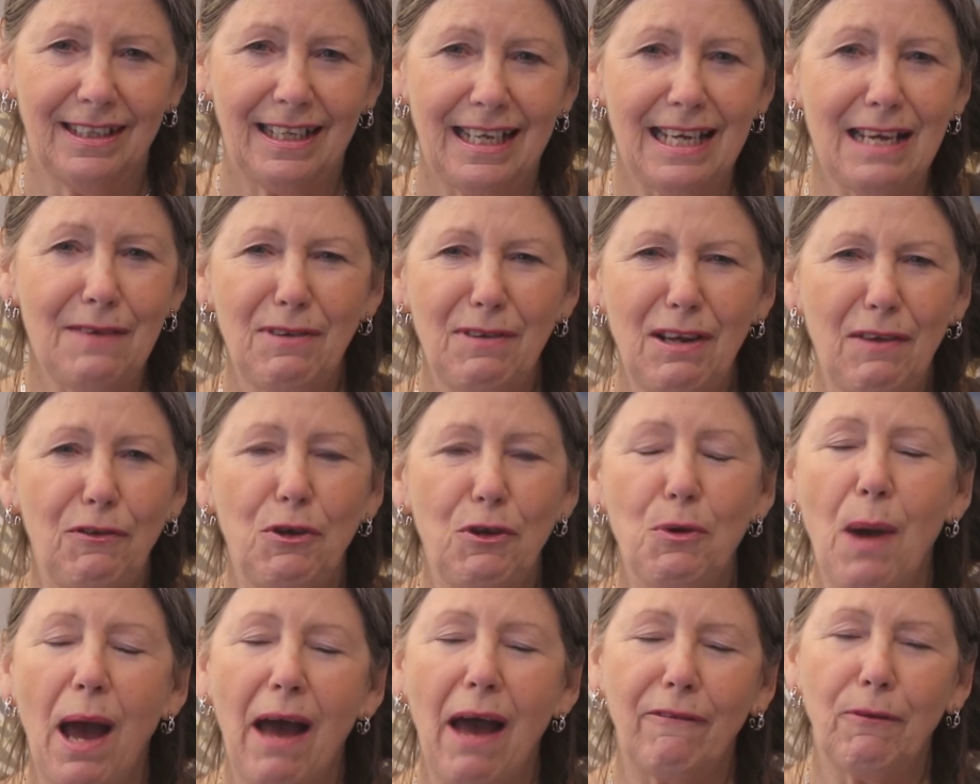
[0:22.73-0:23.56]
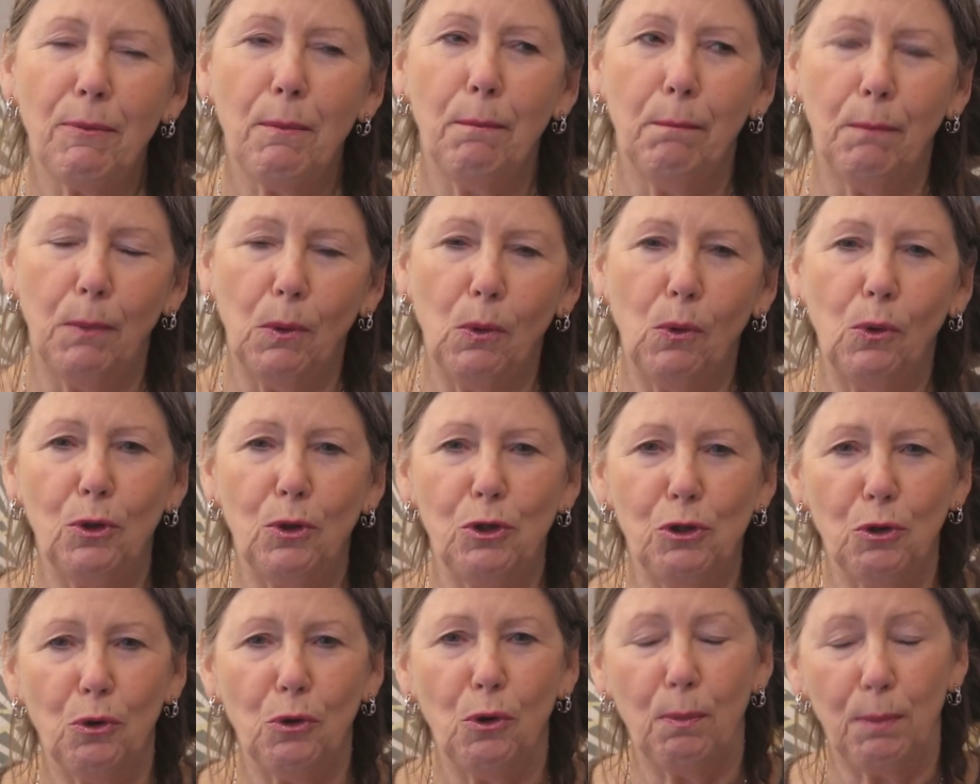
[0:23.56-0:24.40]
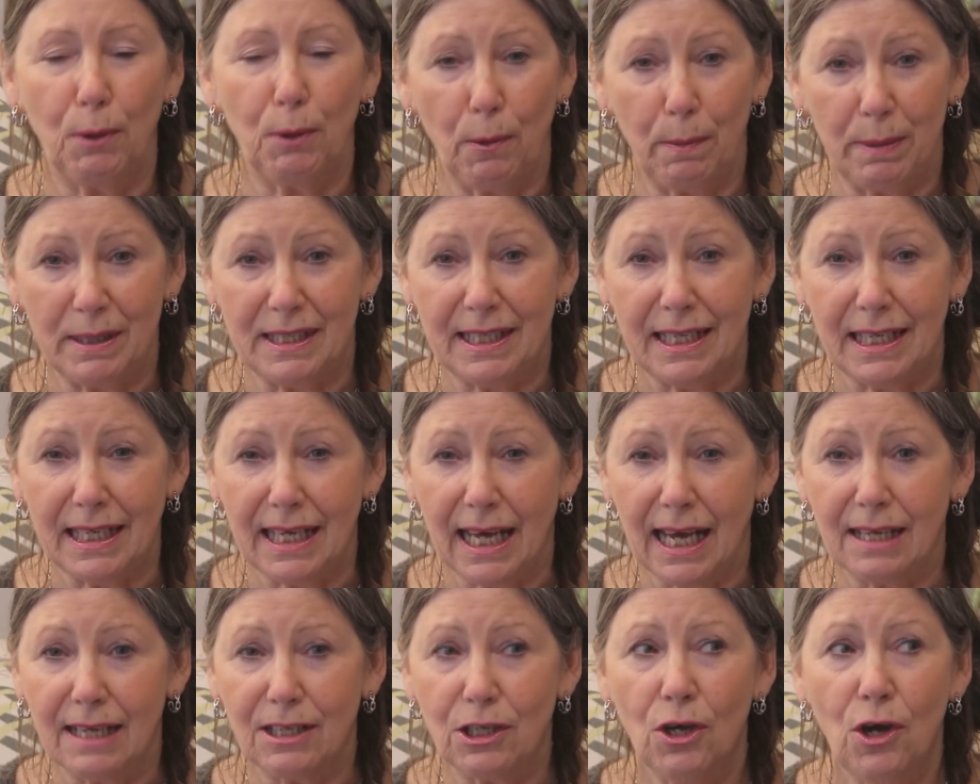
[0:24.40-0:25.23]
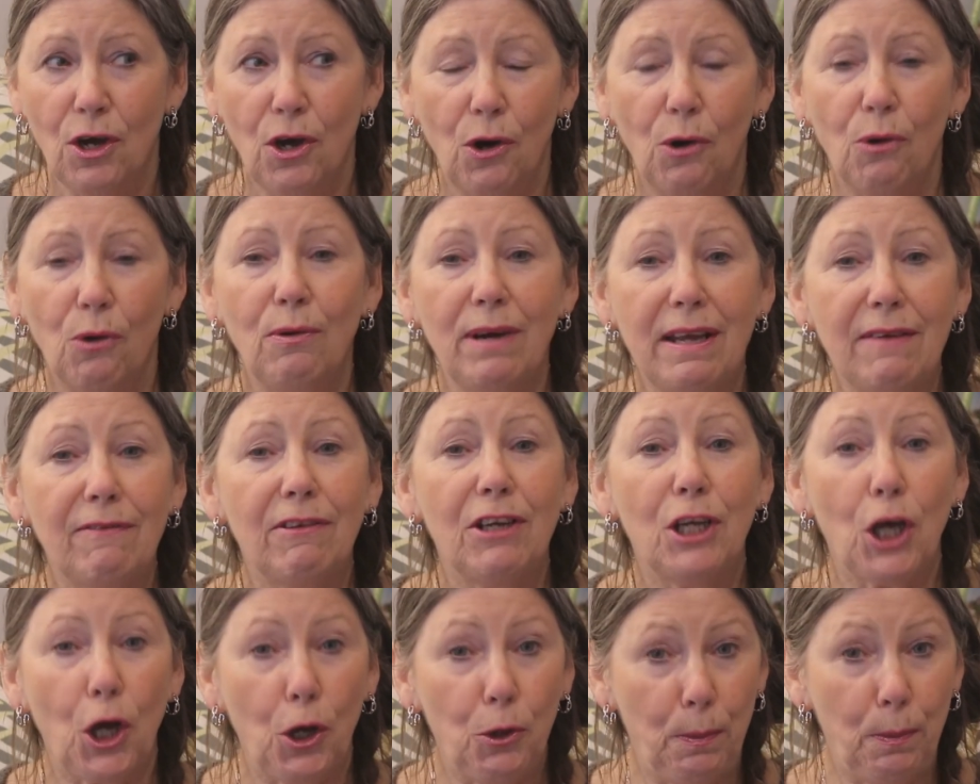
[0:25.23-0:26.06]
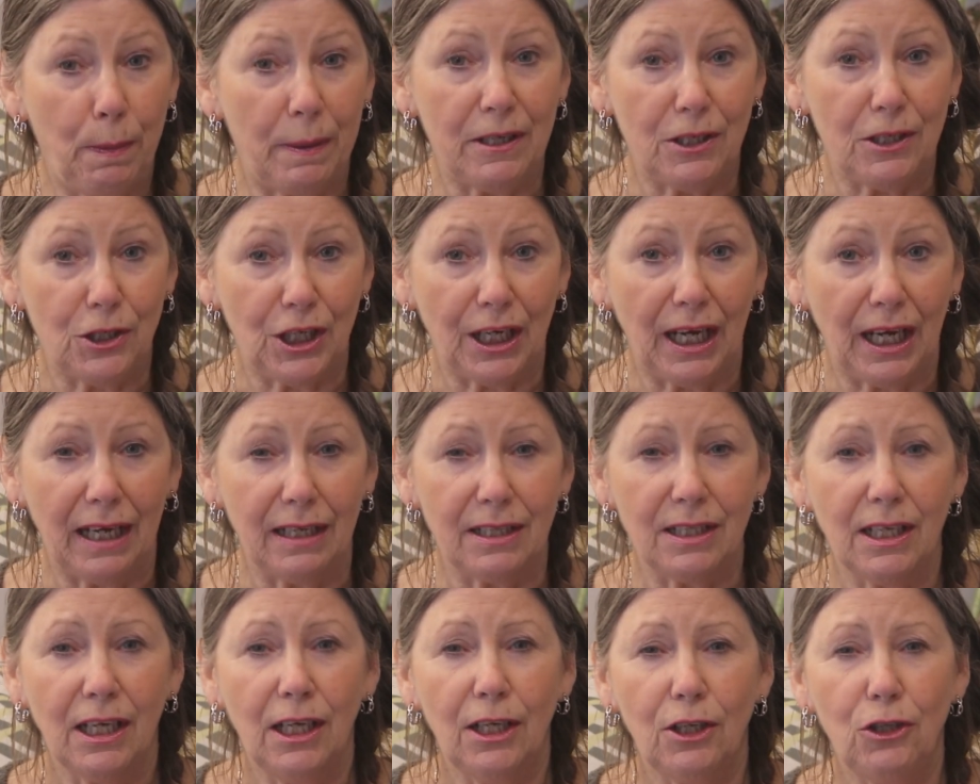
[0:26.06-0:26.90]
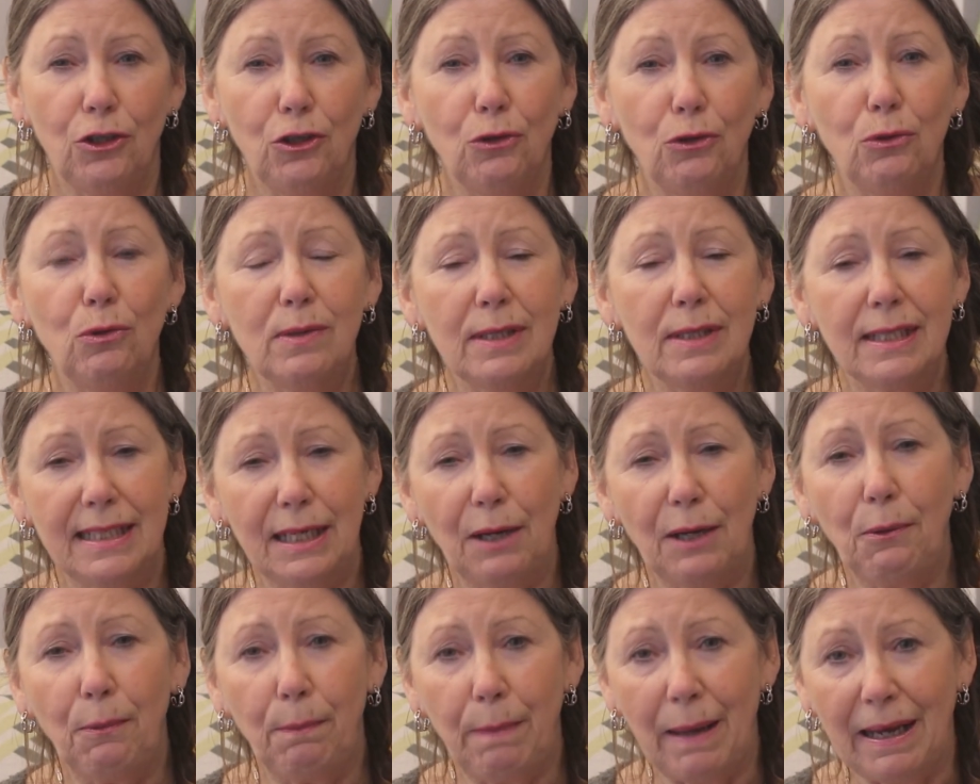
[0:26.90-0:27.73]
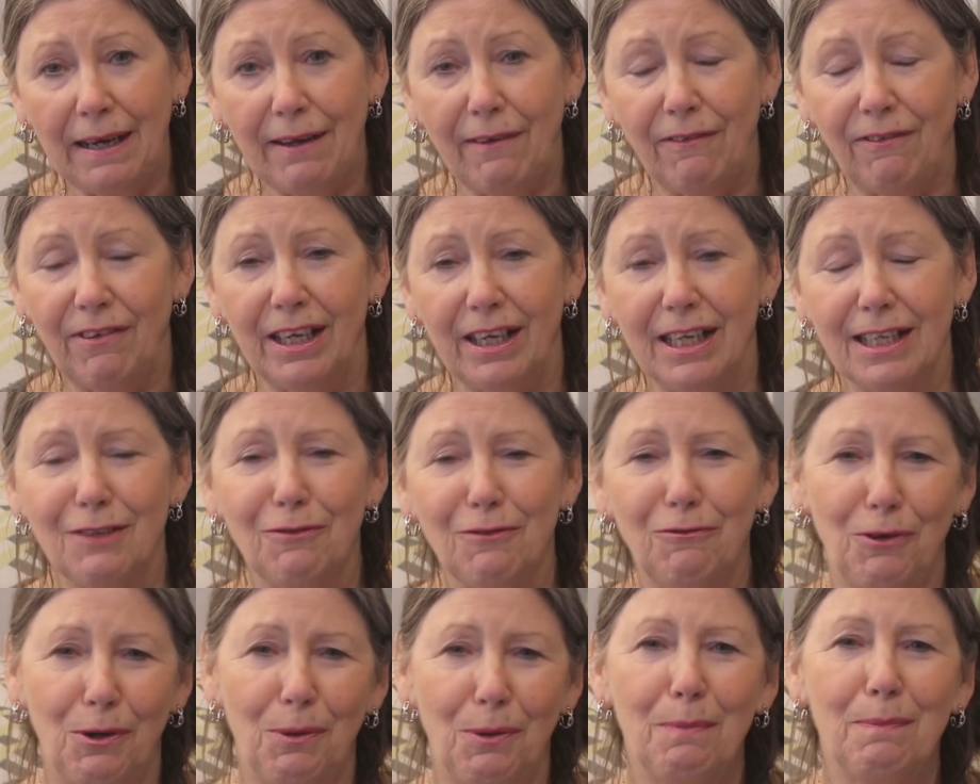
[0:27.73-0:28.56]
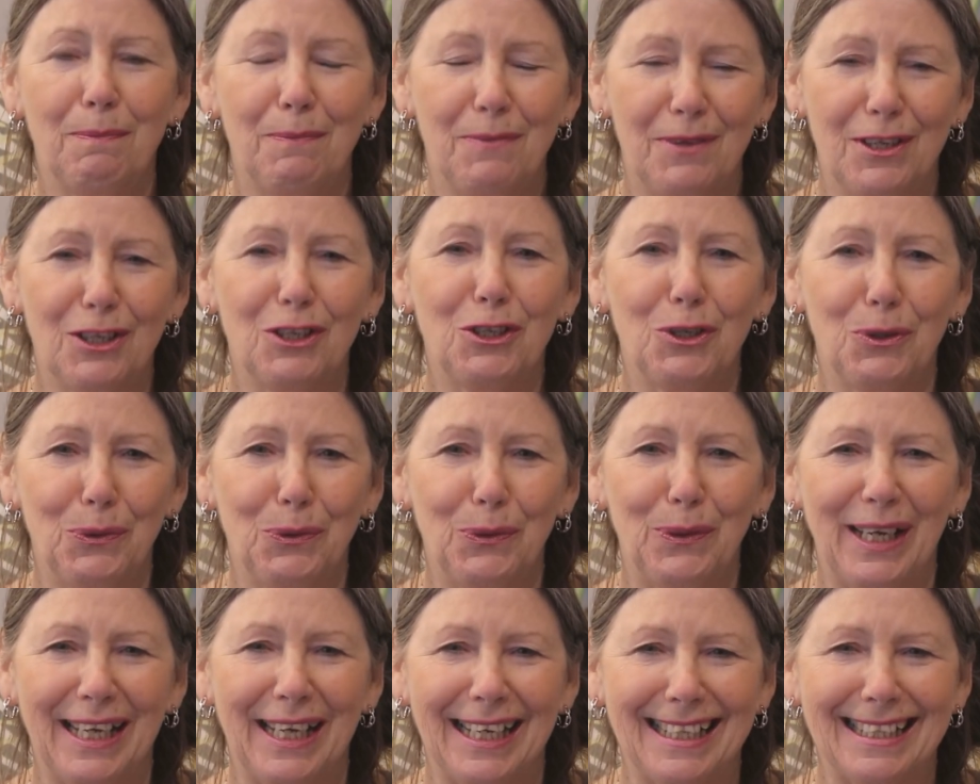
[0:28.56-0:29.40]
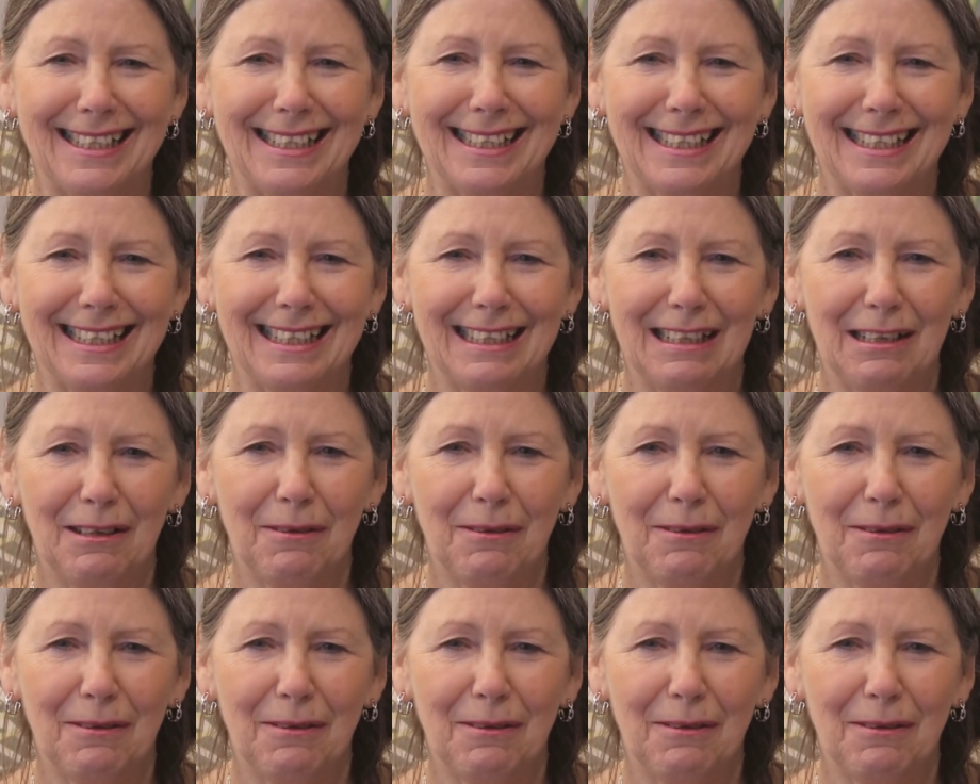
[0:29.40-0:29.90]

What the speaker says: Even if you haven't bought your property yet or even opened yet, you'll still benefit from the toolkit.